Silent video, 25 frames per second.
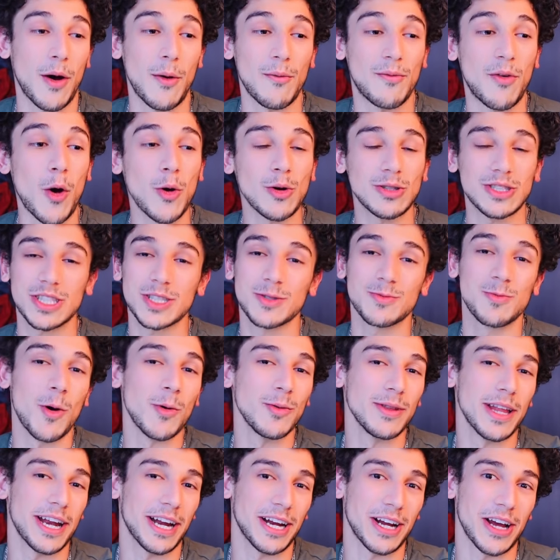Folks just
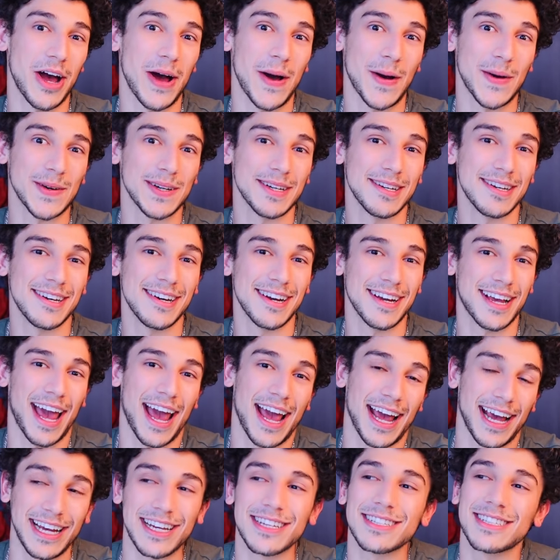won't let it go.
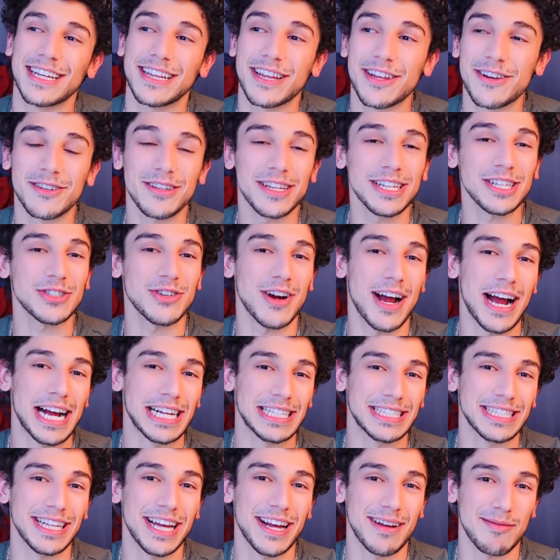Okay, he's literally
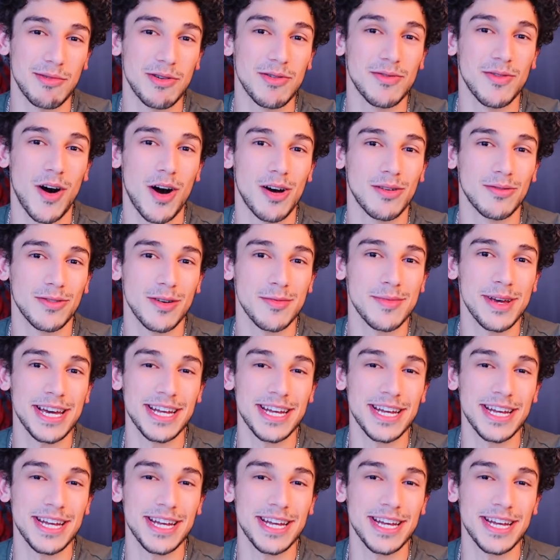trying to like move on from